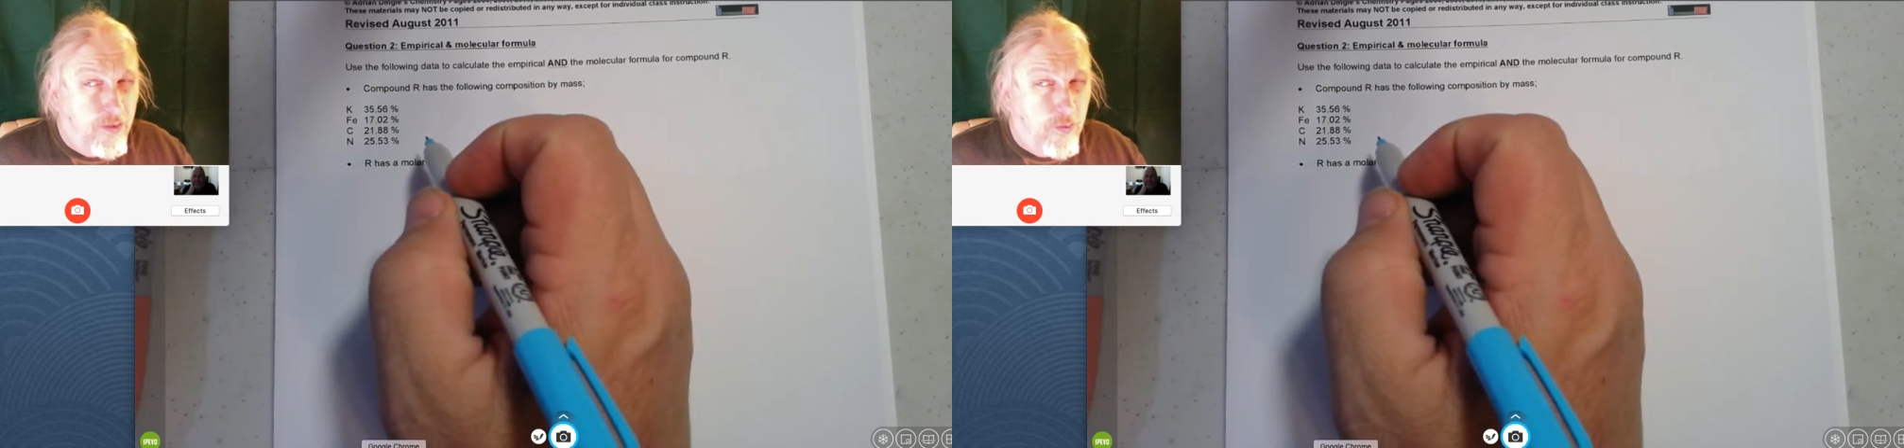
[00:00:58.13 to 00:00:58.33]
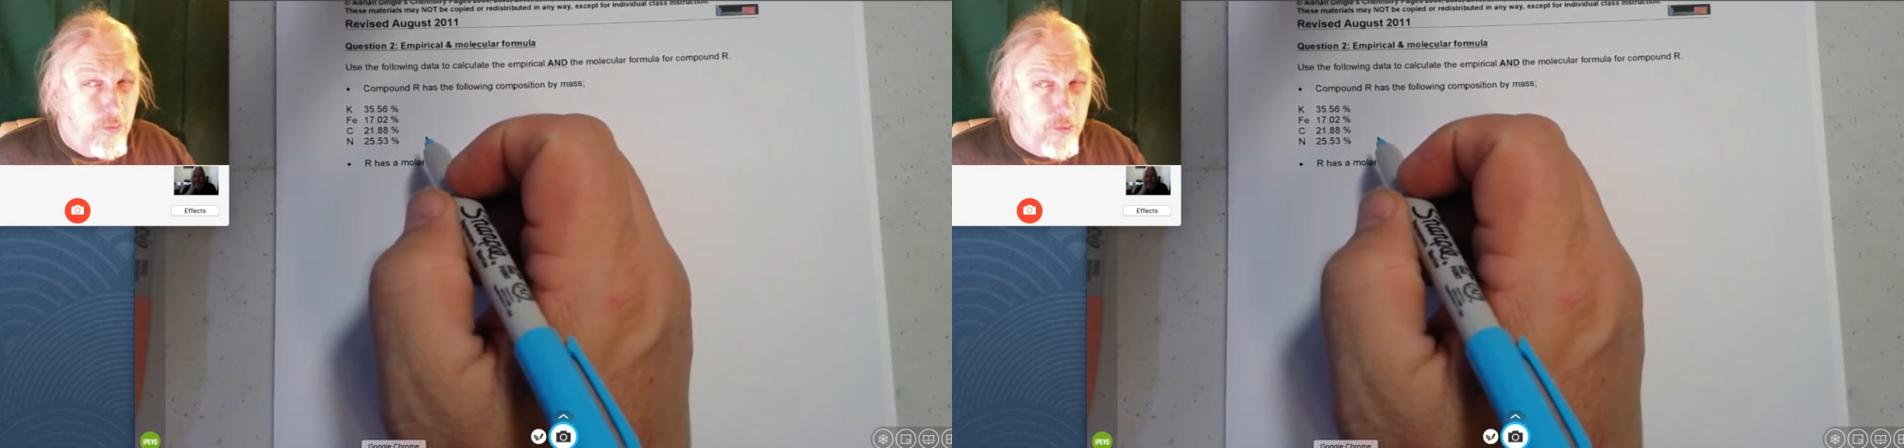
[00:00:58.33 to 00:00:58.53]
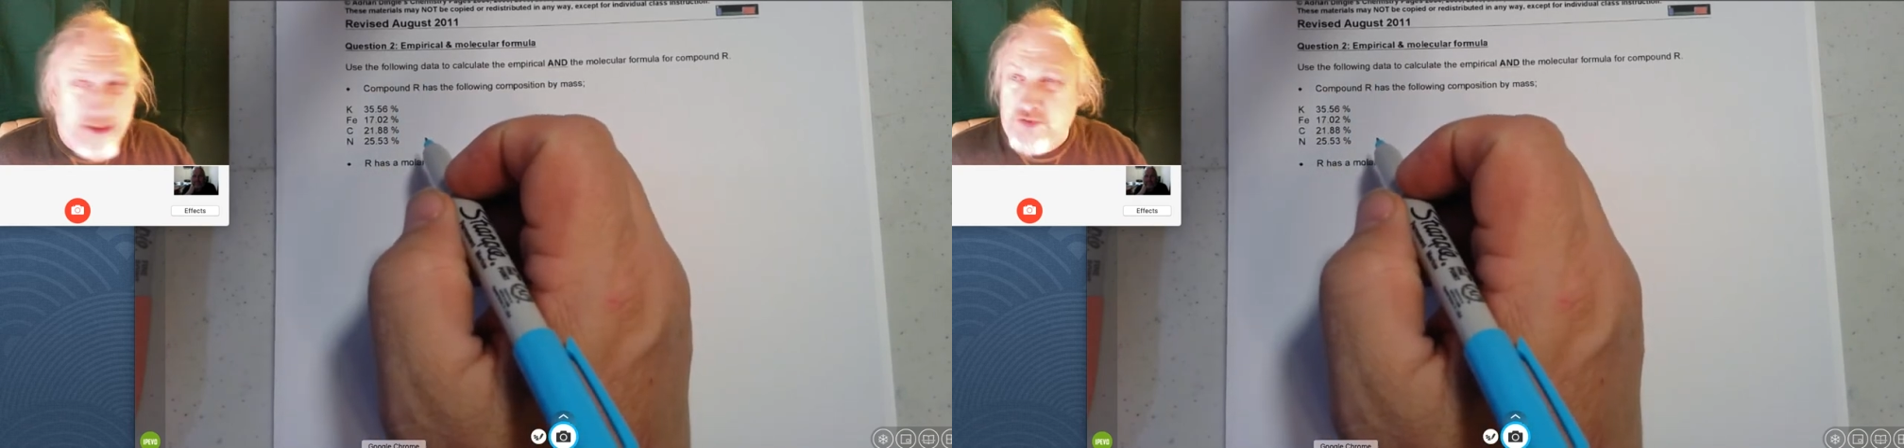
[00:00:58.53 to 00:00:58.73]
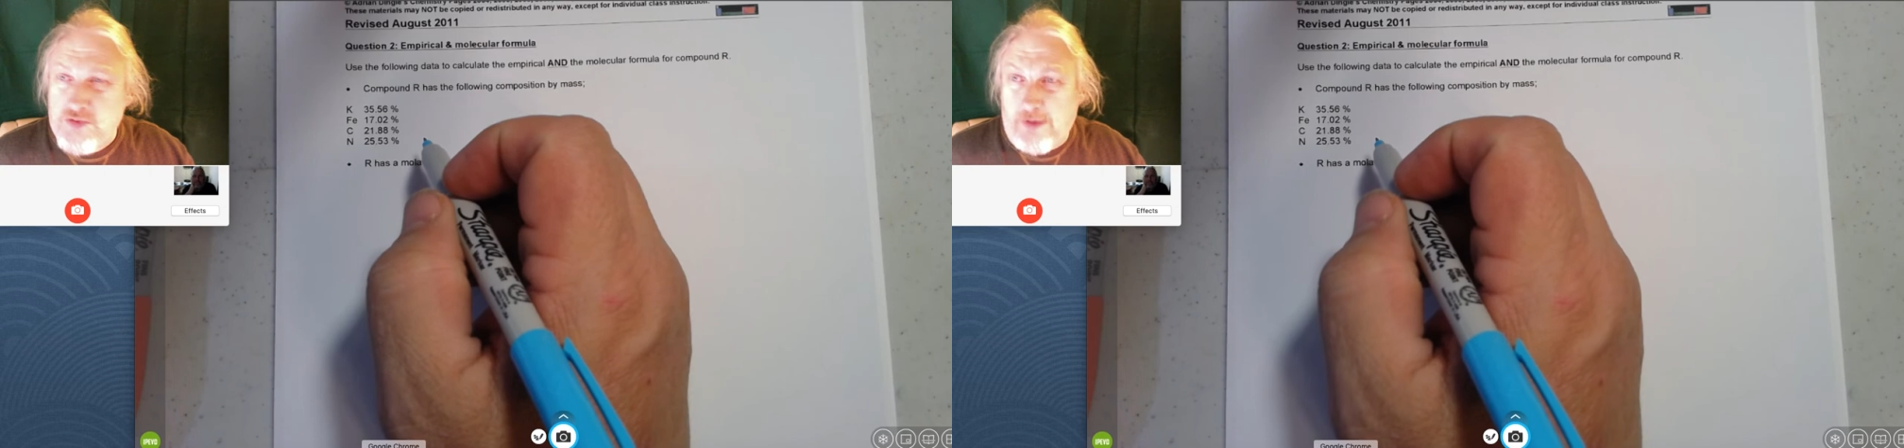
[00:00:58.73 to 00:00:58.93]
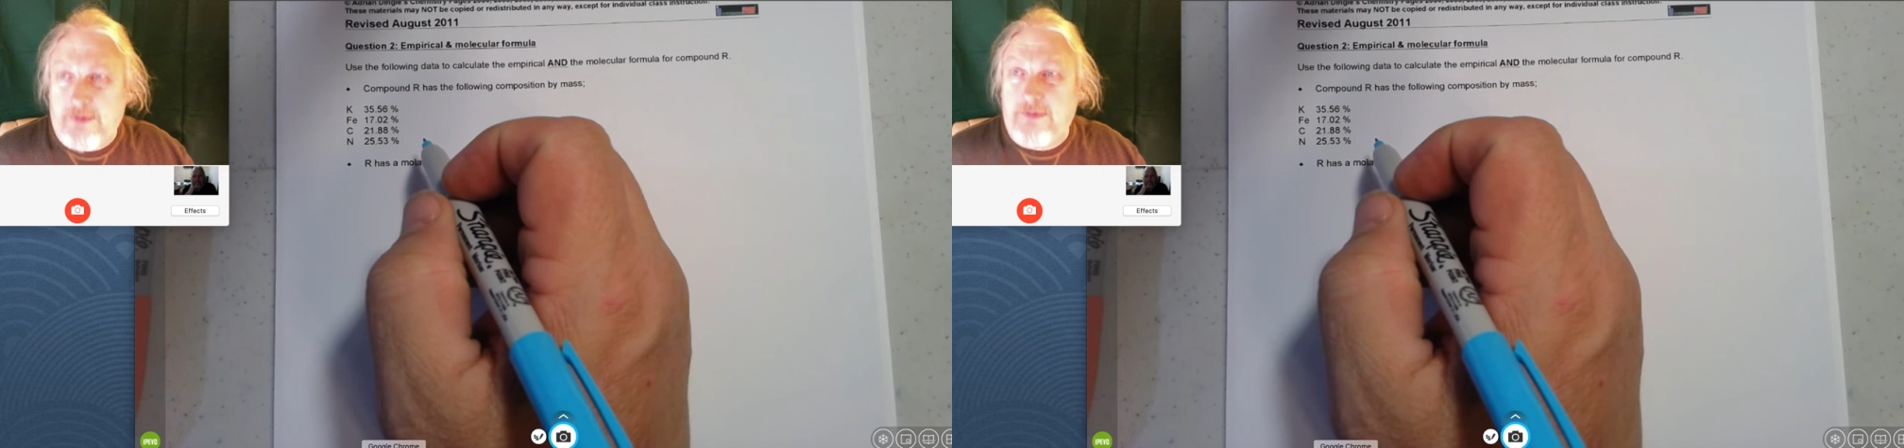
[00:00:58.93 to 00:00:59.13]
guess
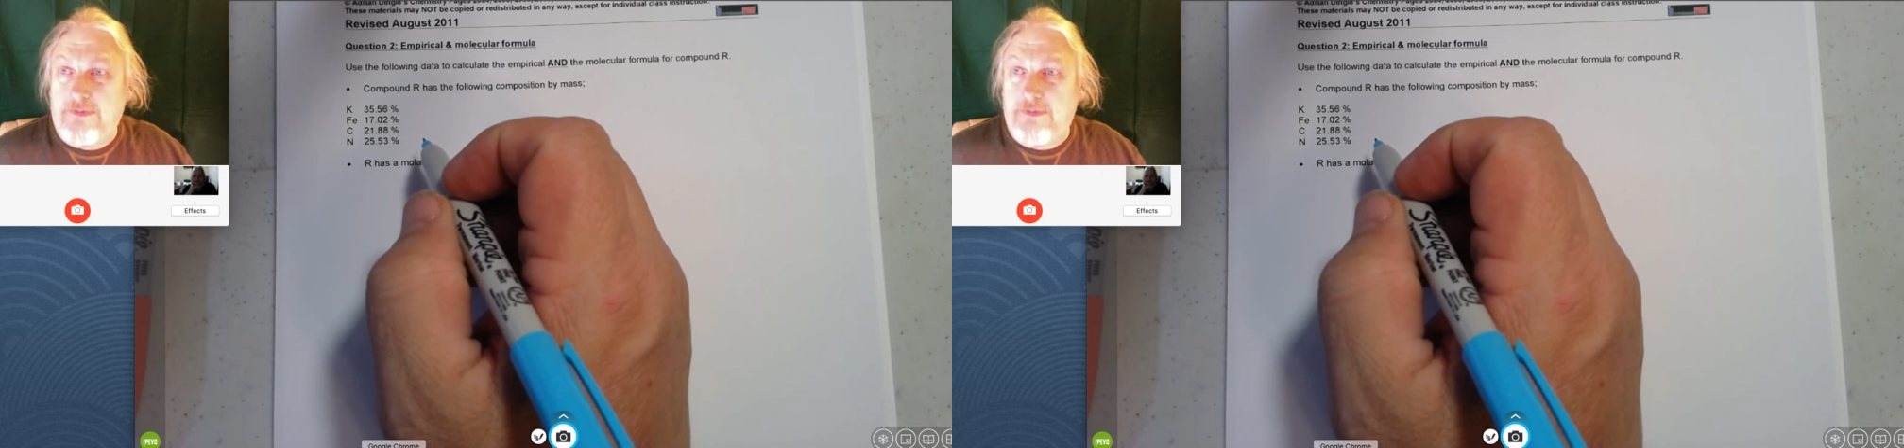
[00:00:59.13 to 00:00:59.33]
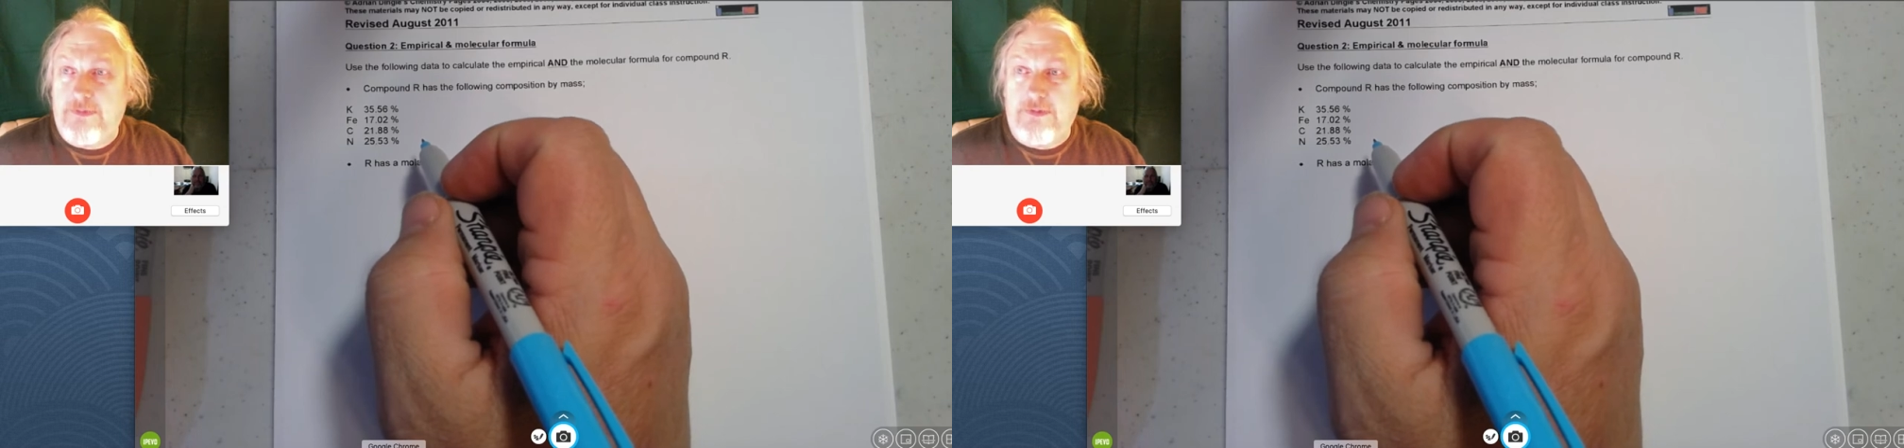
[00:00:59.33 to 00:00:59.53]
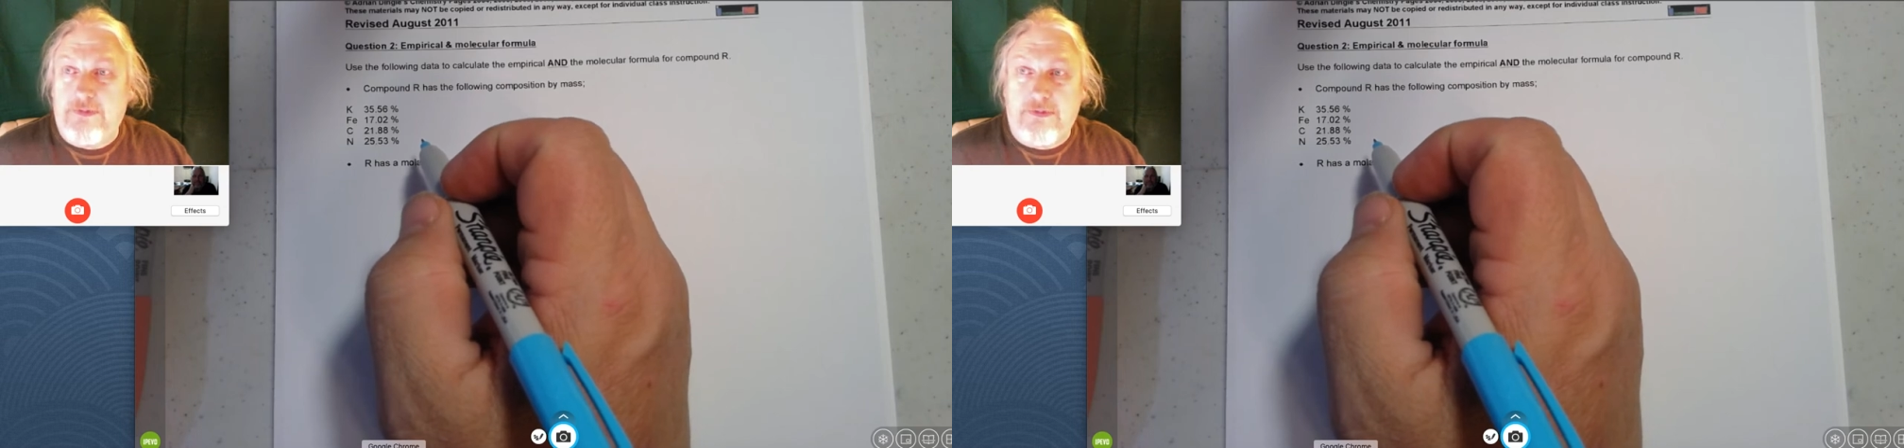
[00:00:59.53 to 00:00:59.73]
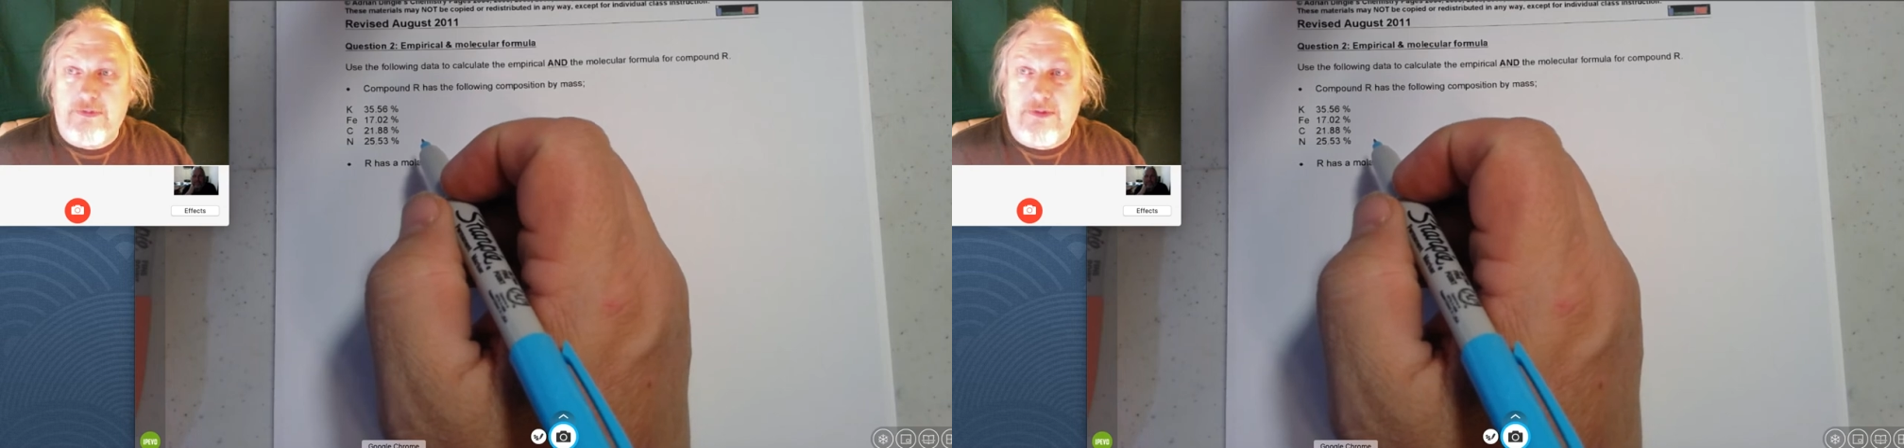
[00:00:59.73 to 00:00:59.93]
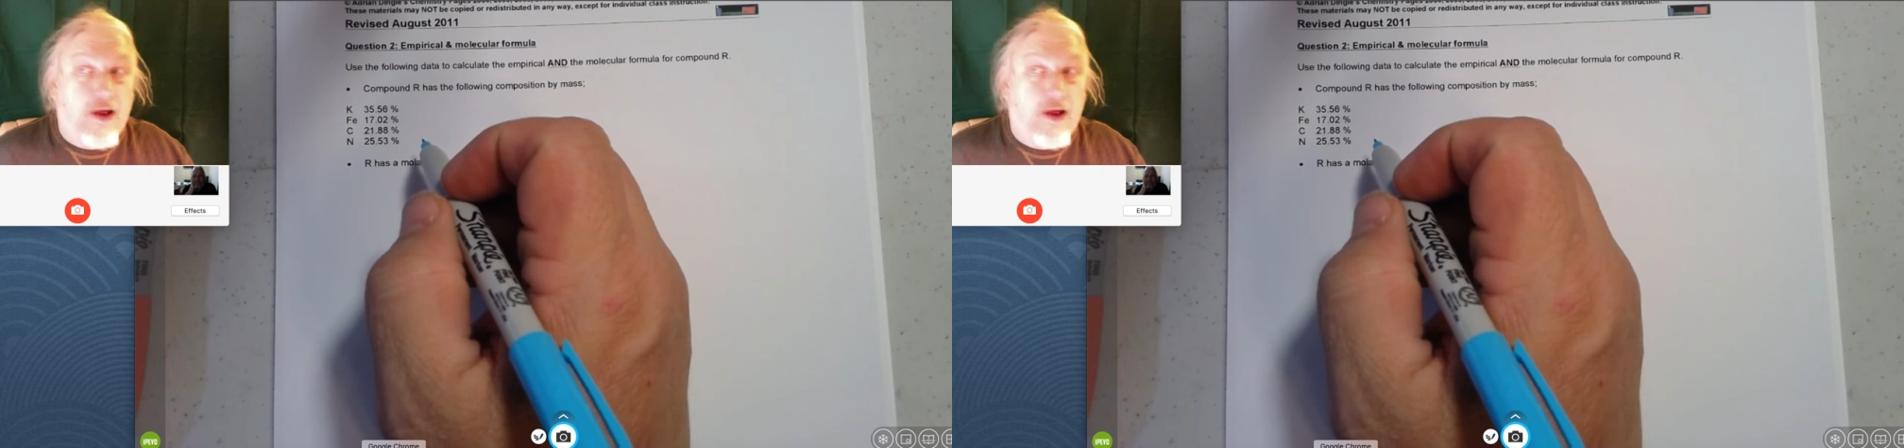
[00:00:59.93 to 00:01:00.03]
what our